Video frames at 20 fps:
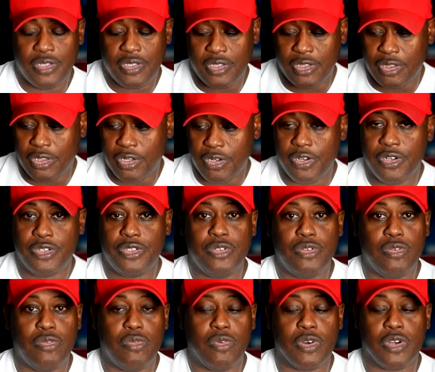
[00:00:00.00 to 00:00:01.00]
learn
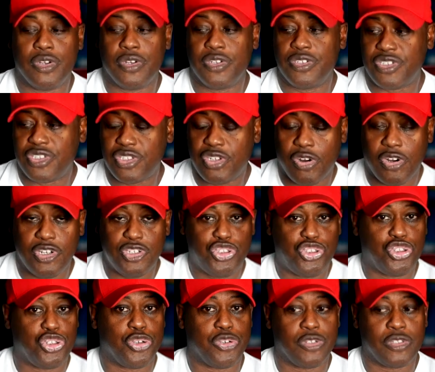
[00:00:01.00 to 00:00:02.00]
new words, start
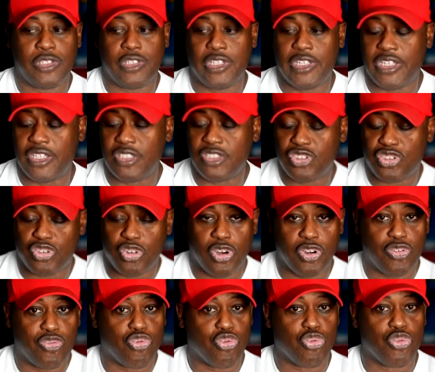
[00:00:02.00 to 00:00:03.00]
journaling,
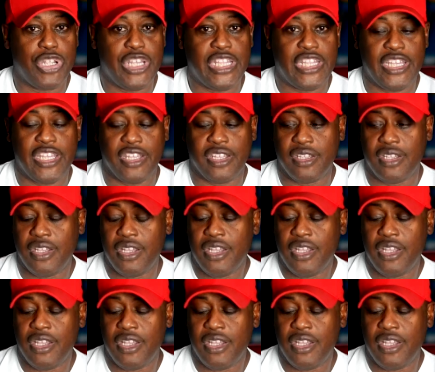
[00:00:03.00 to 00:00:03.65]
start reading,